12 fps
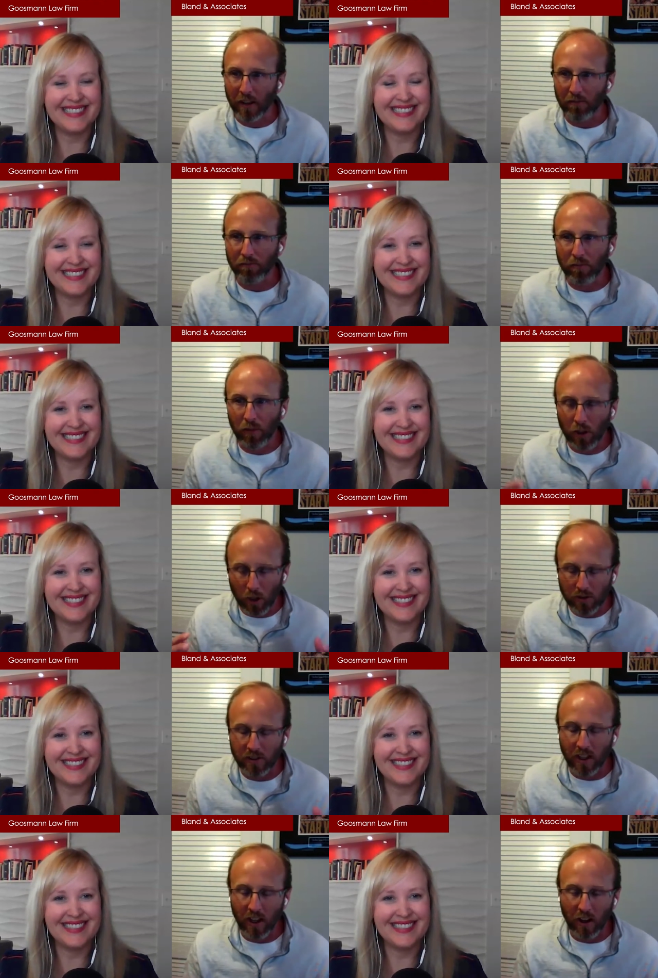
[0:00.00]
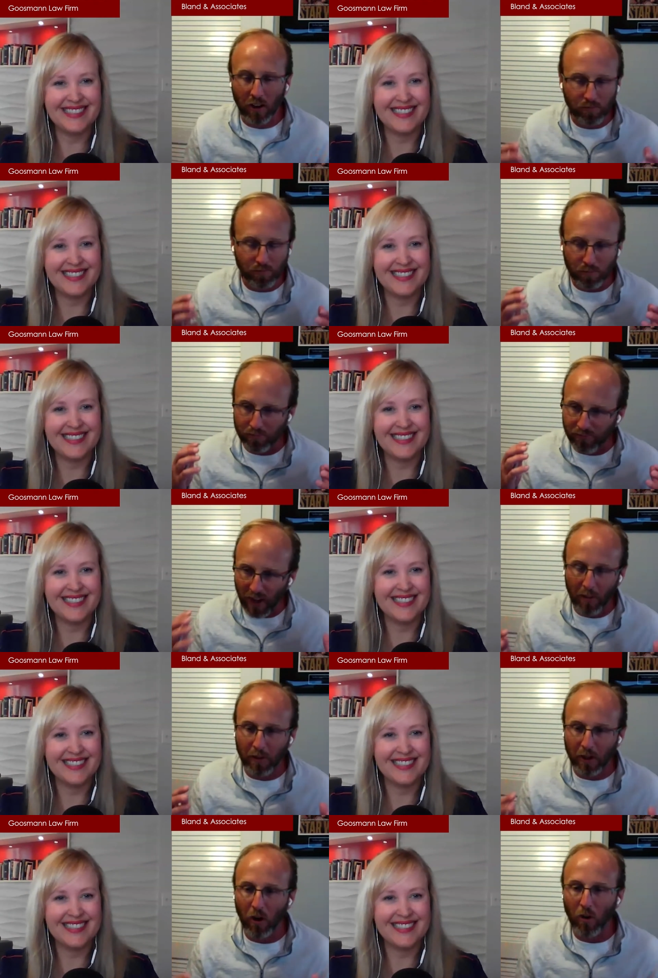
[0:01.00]
Speaker 1: that closely held
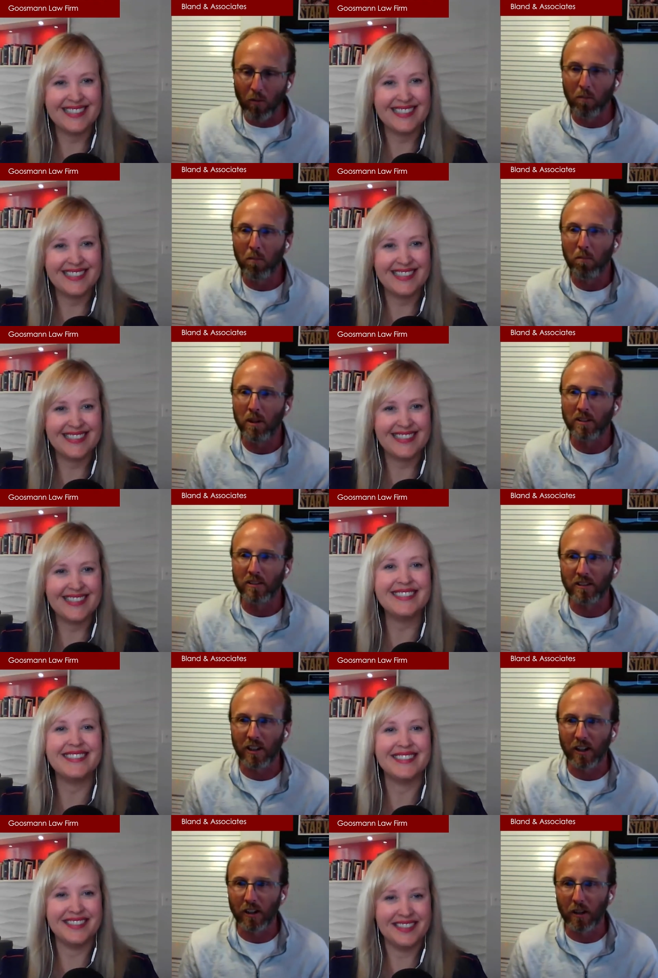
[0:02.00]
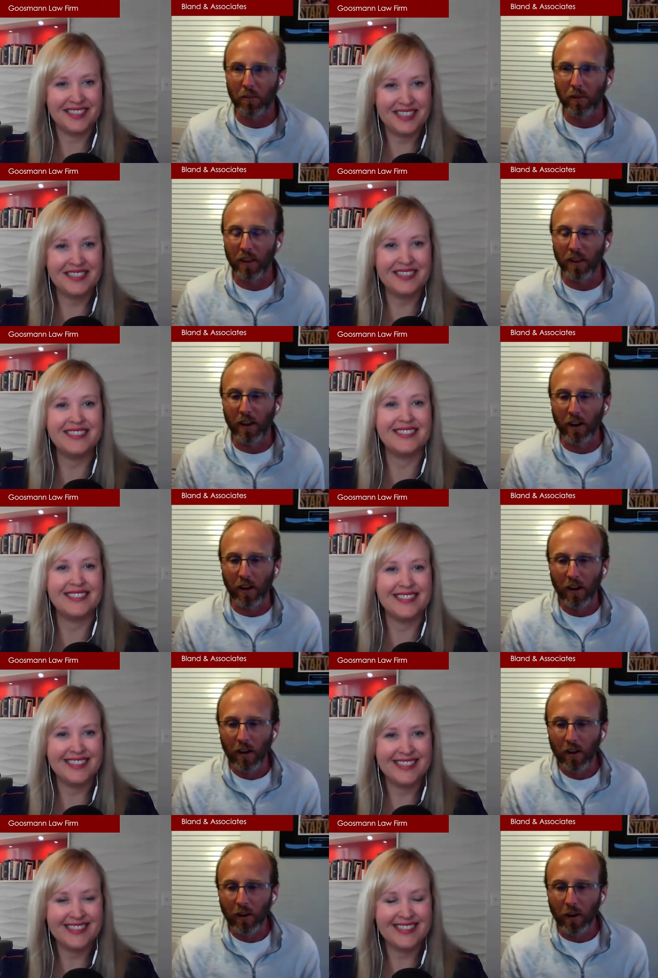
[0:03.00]
family owned business here in the, in the
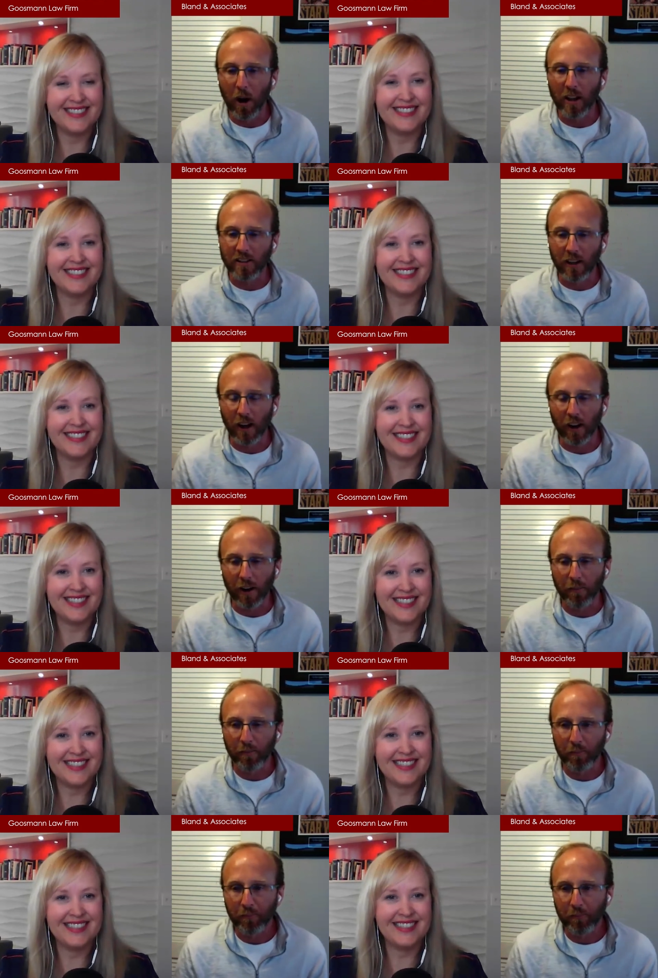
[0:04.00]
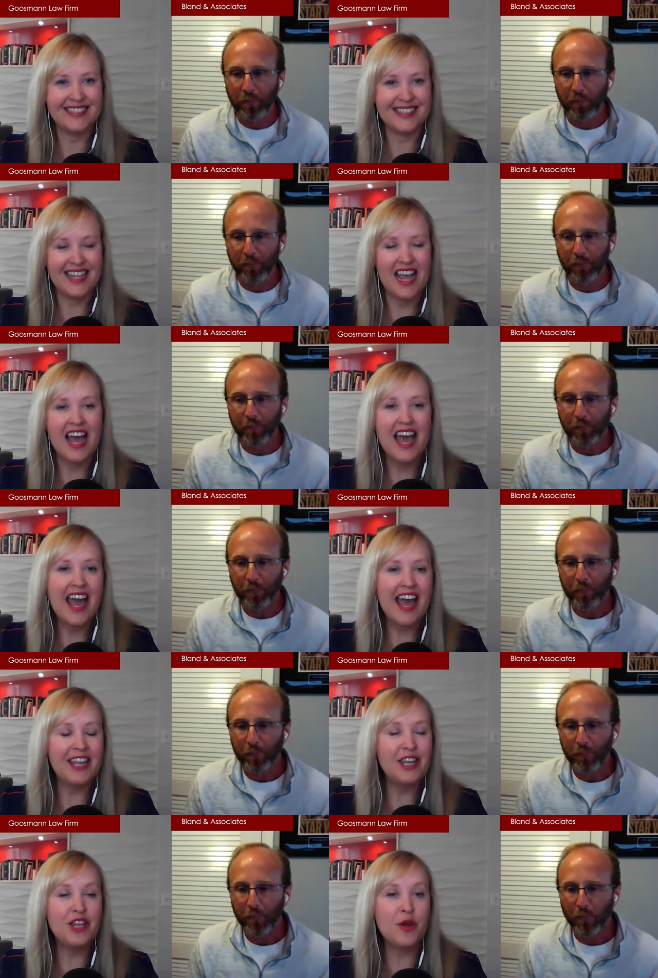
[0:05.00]
Nebraska area.
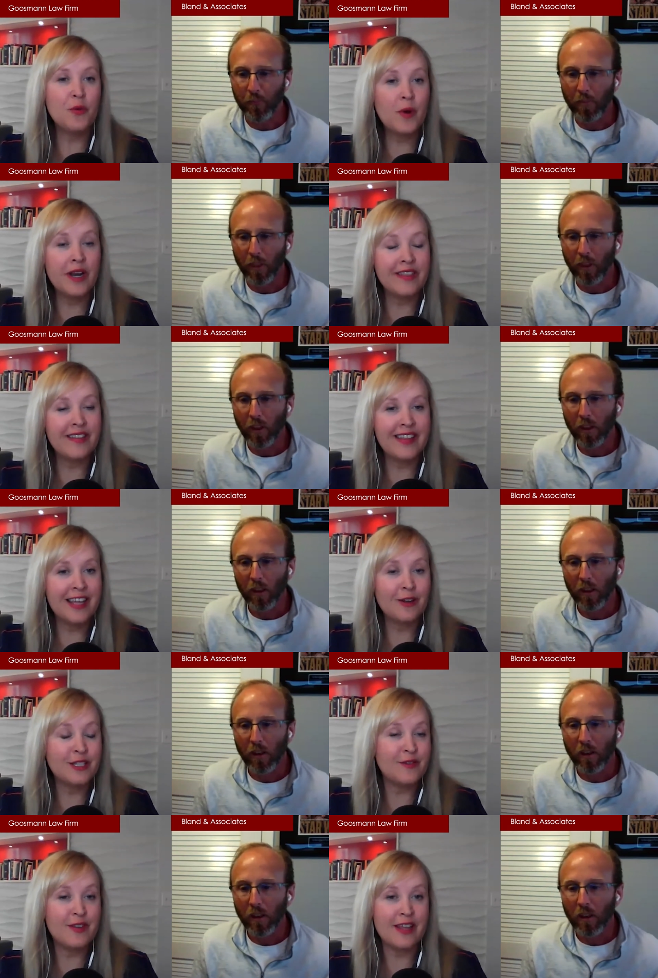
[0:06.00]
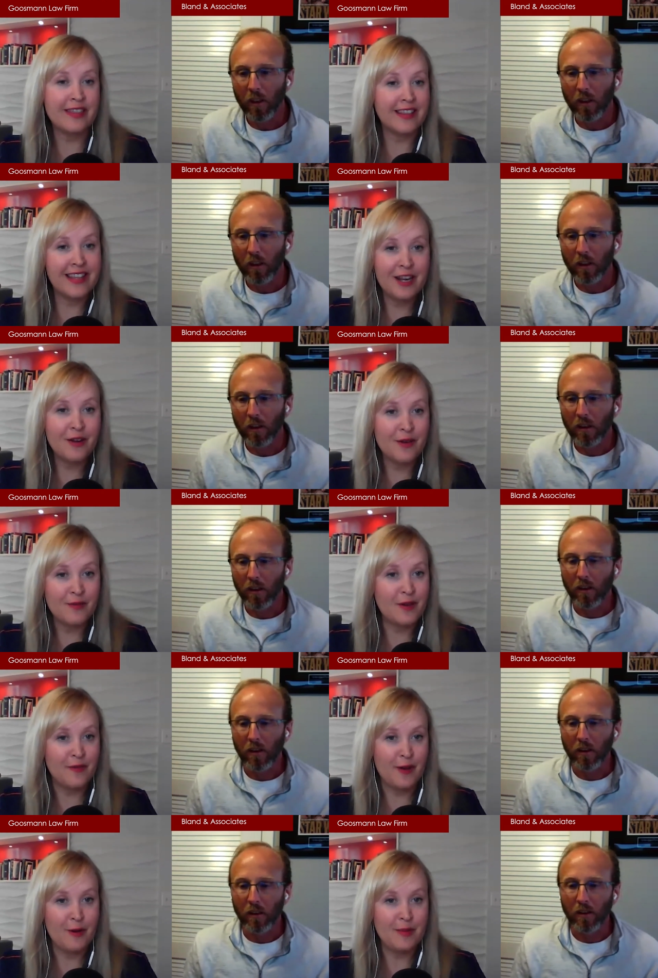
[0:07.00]
Speaker 2: And you're one of the leaders, if not the leader
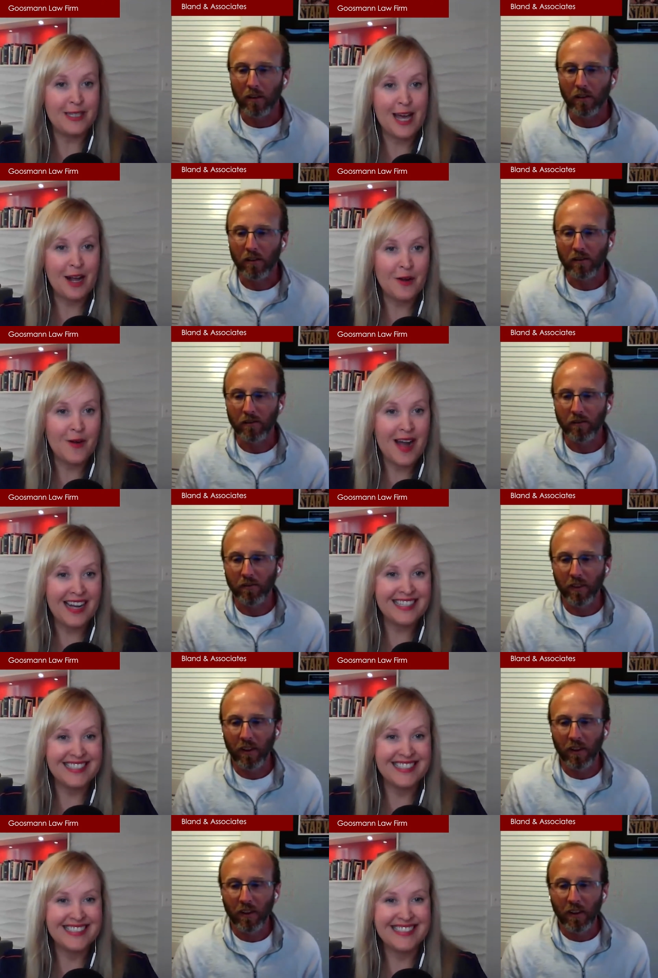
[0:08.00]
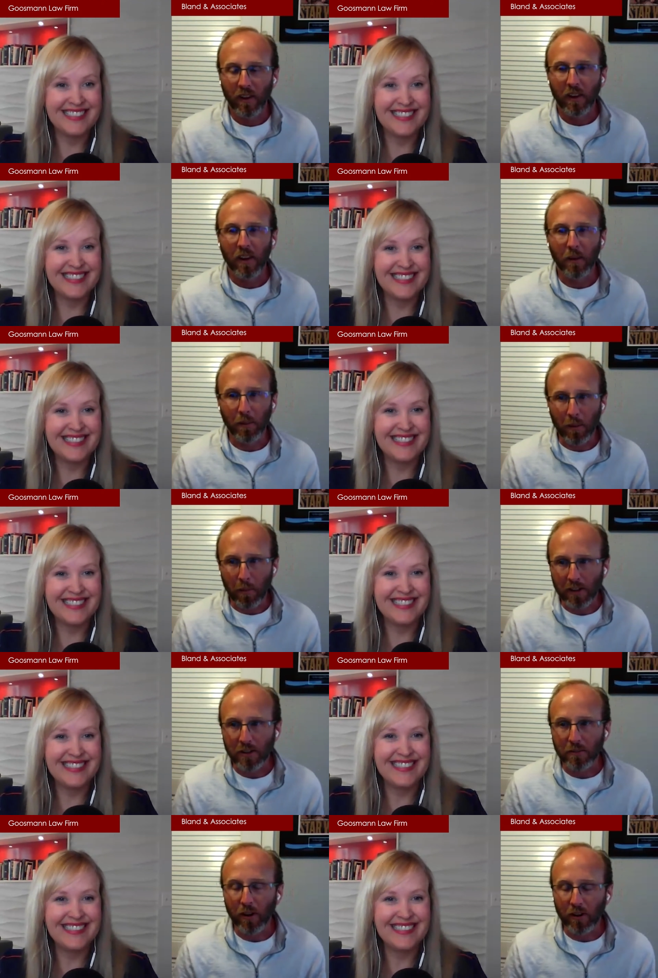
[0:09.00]
of the firm, is that correct?
Speaker 1: Yep. I'm the
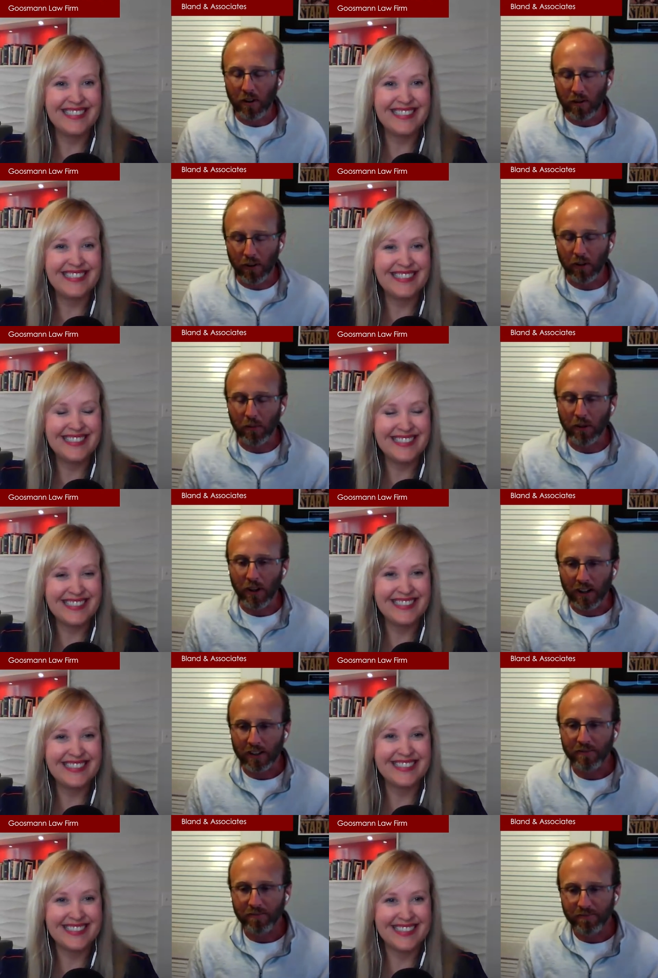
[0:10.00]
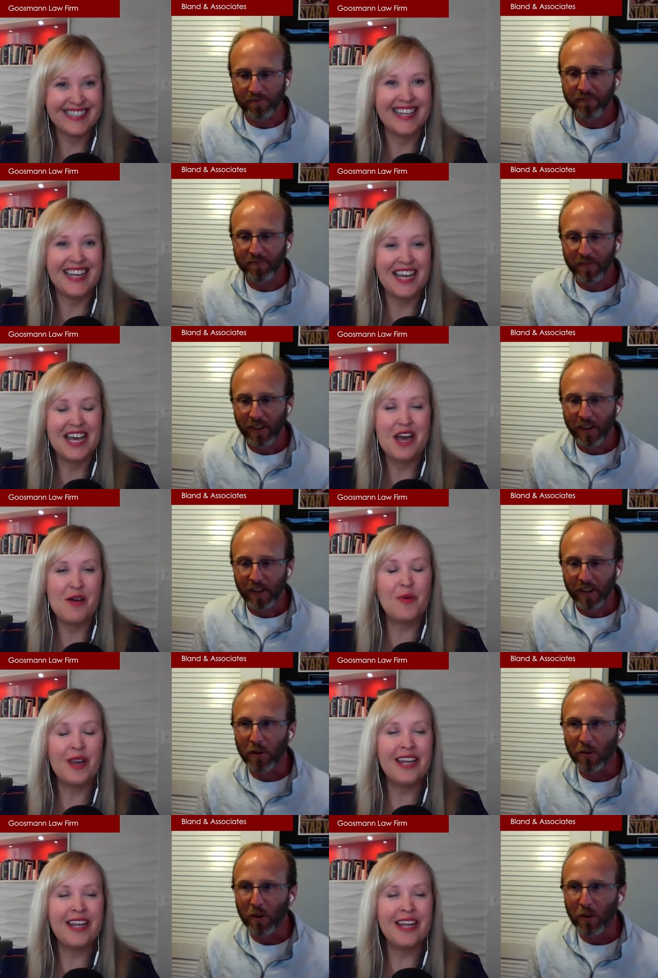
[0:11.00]
managing partner of the firm. Correct. So I've